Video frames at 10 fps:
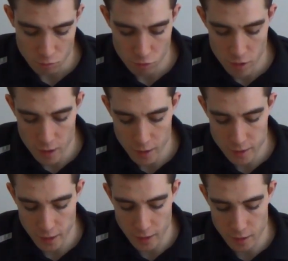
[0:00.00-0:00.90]
really
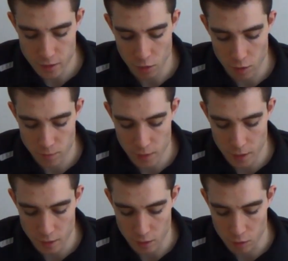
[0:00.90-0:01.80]
take the time to
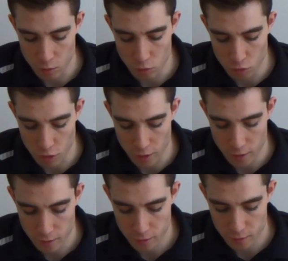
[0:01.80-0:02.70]
let the glue dry.
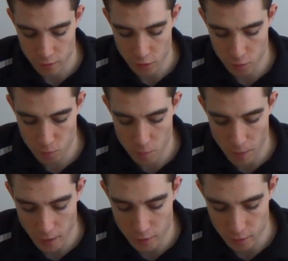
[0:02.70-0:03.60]
So just be
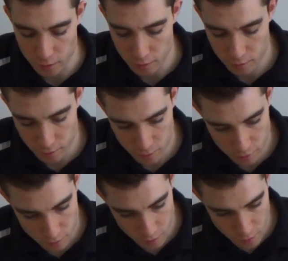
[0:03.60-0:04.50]
patient.
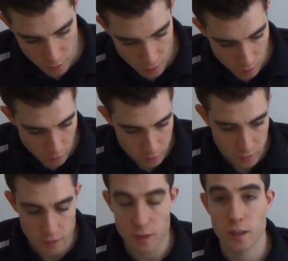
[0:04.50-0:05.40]
I
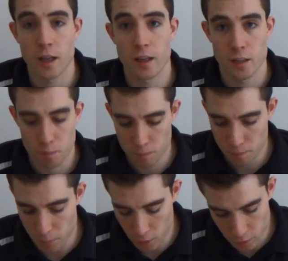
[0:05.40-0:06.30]
think today it's
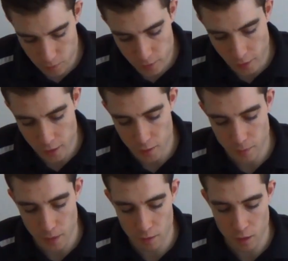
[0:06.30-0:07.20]
possibly taken
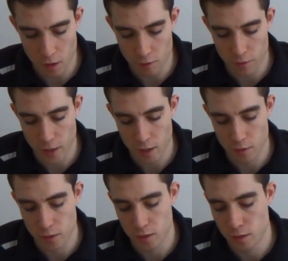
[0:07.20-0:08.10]
about half an
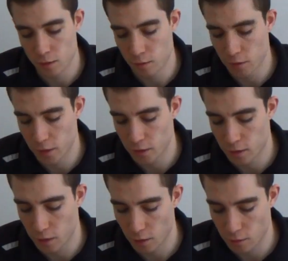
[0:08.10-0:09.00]
hour to do all this
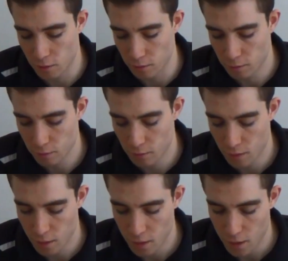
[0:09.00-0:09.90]
in total,
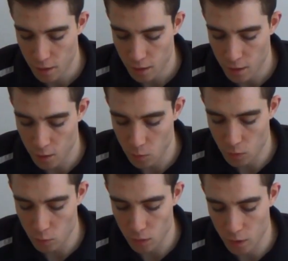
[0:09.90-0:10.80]
with
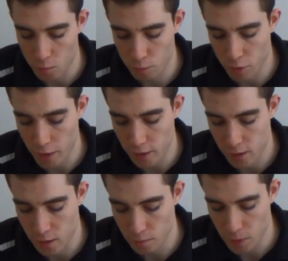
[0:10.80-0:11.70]
all the kind of breaks
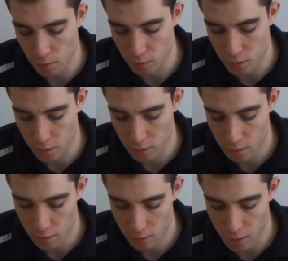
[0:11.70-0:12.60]
in the middle to
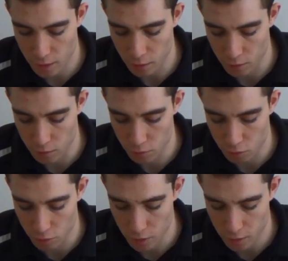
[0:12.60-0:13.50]
let the glue
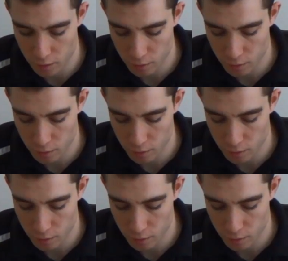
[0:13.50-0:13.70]
dry.